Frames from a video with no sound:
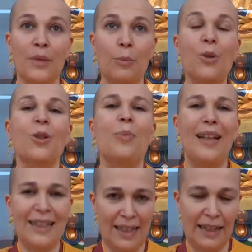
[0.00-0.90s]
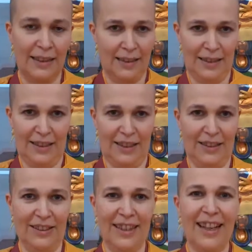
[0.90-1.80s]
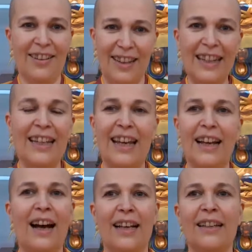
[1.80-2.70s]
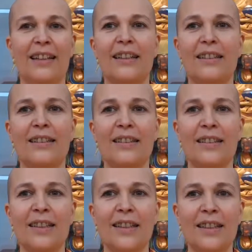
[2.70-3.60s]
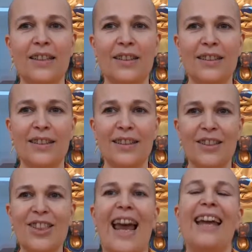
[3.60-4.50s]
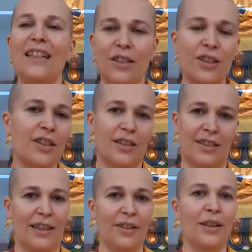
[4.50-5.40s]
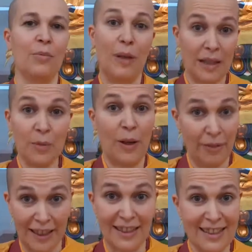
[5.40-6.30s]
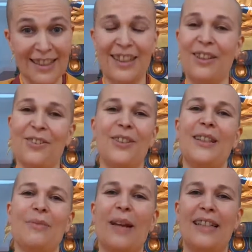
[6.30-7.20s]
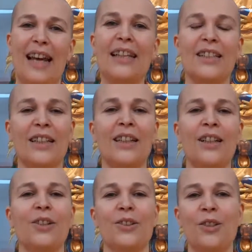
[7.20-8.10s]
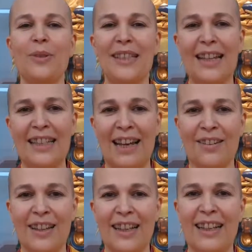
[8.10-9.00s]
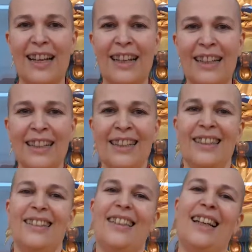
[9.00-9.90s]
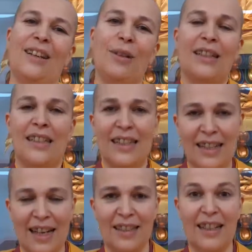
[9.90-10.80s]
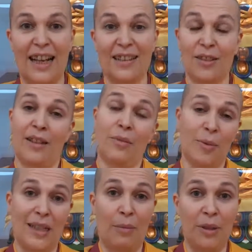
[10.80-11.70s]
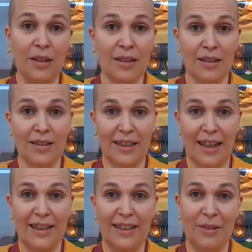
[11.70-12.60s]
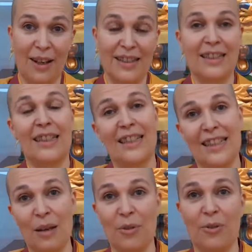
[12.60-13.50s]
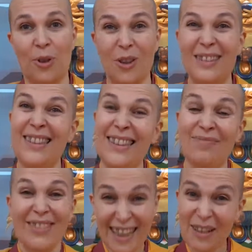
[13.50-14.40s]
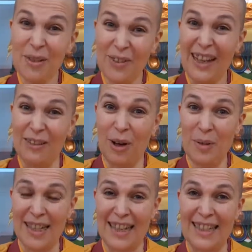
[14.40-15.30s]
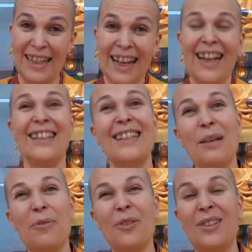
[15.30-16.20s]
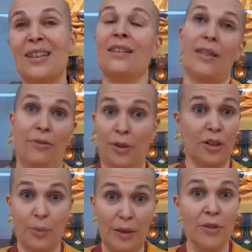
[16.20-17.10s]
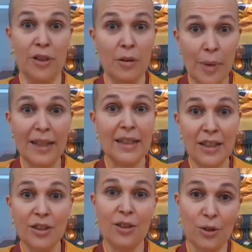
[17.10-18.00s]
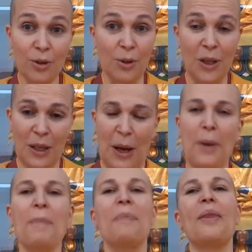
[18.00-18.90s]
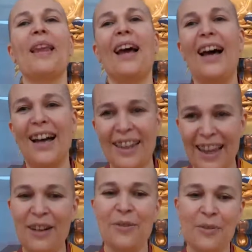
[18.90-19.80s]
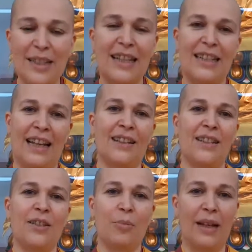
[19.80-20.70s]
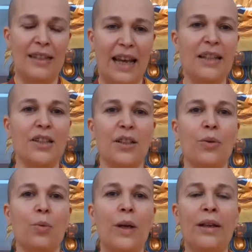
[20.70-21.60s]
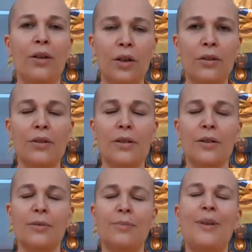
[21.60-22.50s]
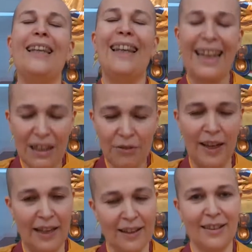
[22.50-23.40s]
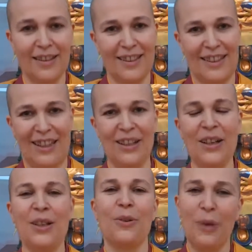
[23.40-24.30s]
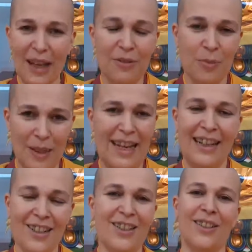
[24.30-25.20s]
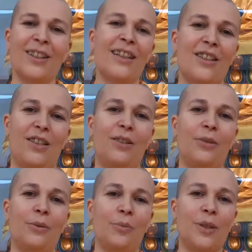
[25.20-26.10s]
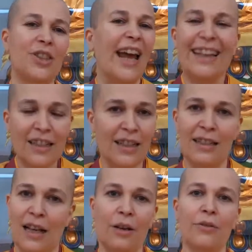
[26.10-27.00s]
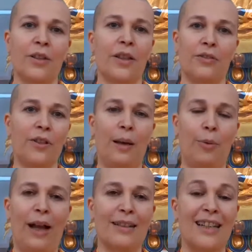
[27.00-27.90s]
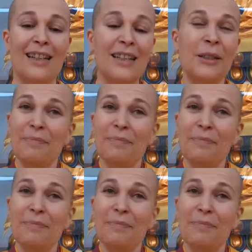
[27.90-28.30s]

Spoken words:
possibility, thinking I can change my experience through this meditation? Or do we sit down thinking, yeah, well, I did this yesterday and not what happened. In fact, I did it the day before and I was fairly rubbish at it. And the day before, I forgot to even do a meditation at all. And then when we sit down to do the meditation, we're not believing that we have the potential to change ourselves through that practice.